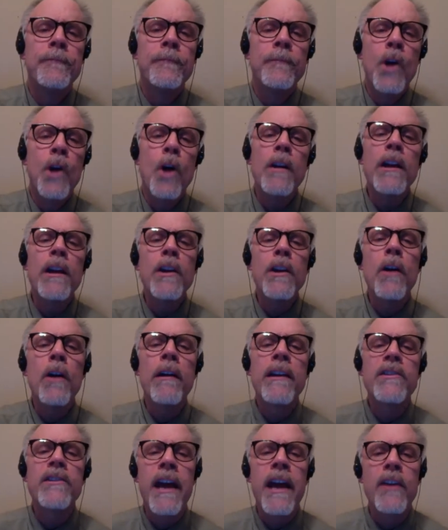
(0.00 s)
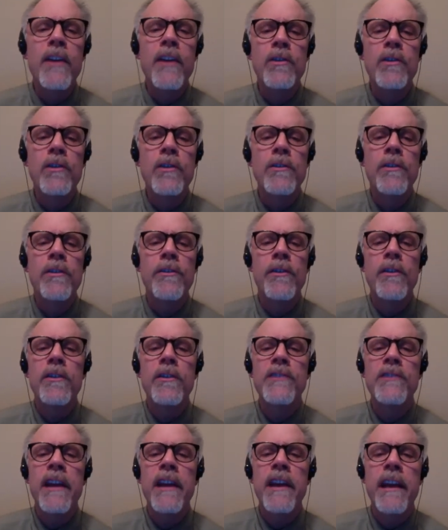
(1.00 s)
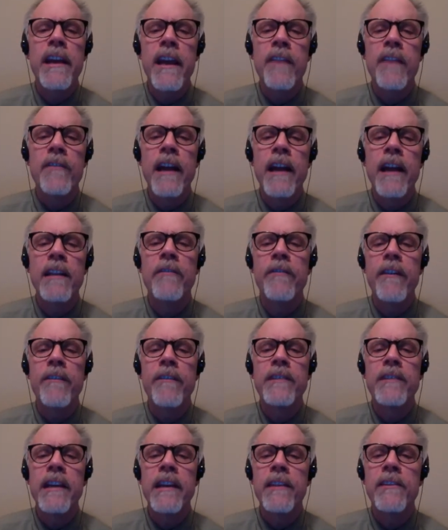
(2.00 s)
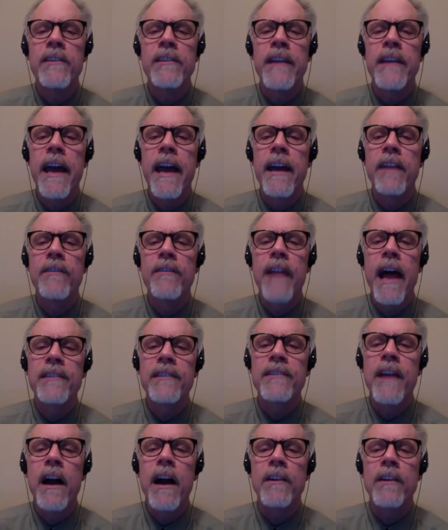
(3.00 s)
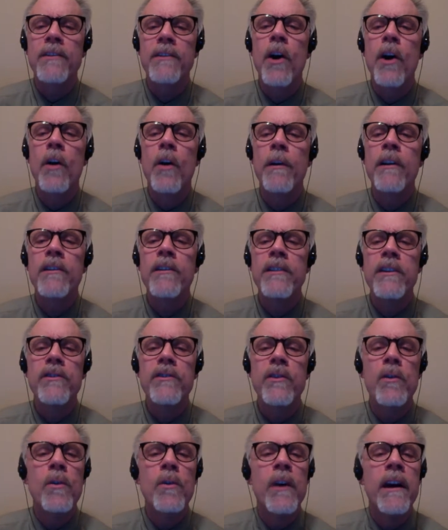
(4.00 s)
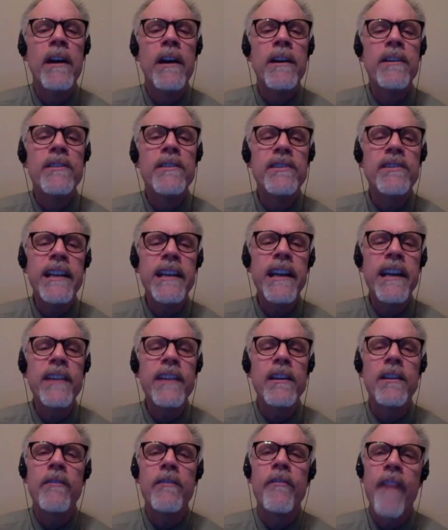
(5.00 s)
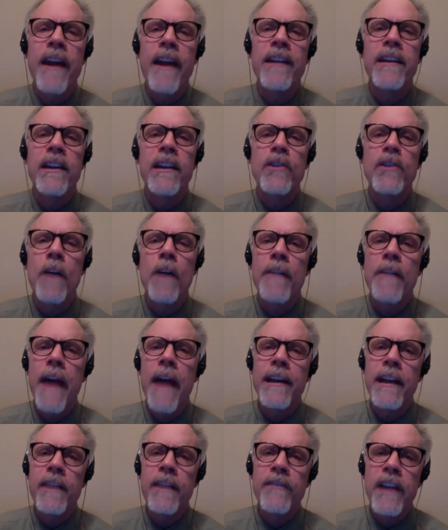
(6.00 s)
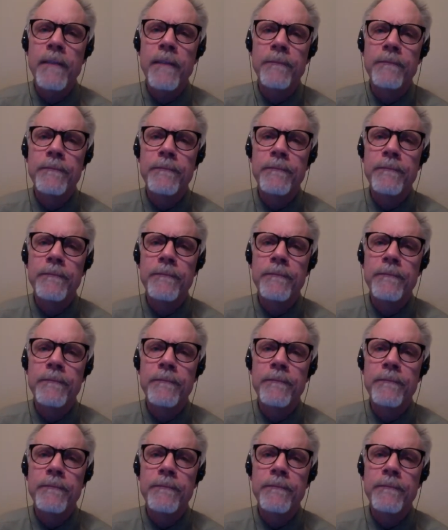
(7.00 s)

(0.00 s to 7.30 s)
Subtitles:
Calling your attention to Thursday evening, the 15th day of last October, did you see the defendant on that evening?